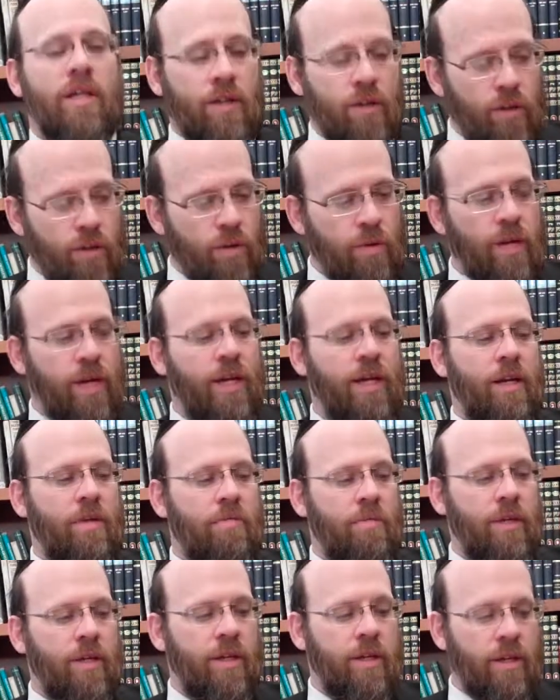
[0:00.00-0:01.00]
will go ahead
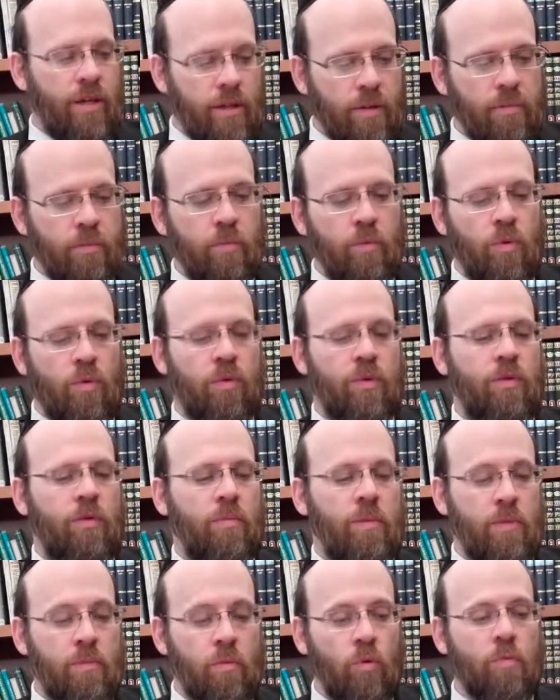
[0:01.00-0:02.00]
and there'll
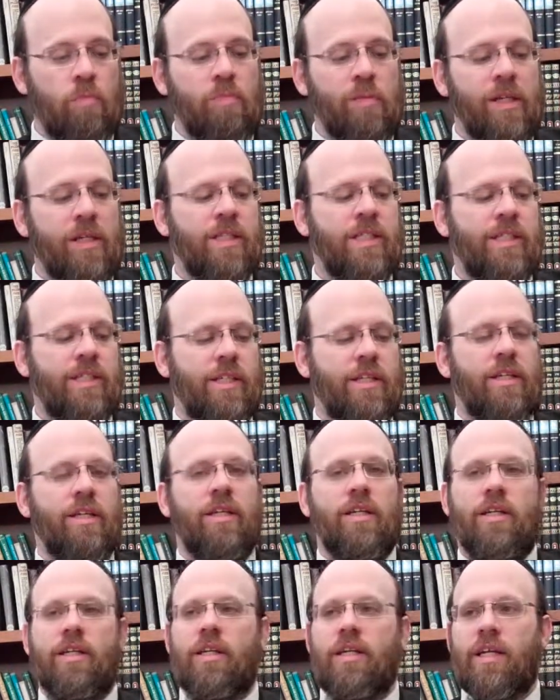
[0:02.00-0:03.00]
be more peace
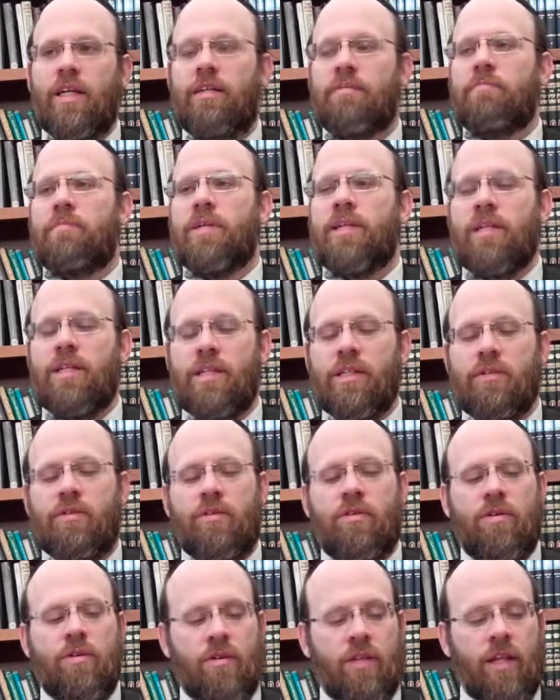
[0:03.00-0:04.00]
in his
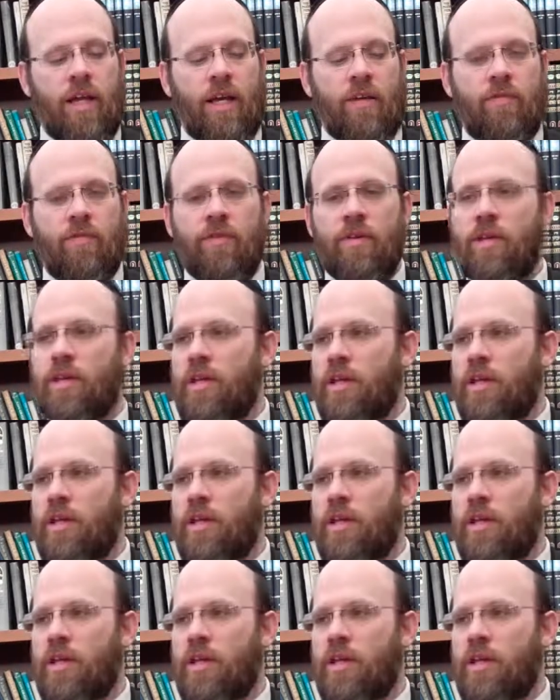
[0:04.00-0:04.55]
or her life.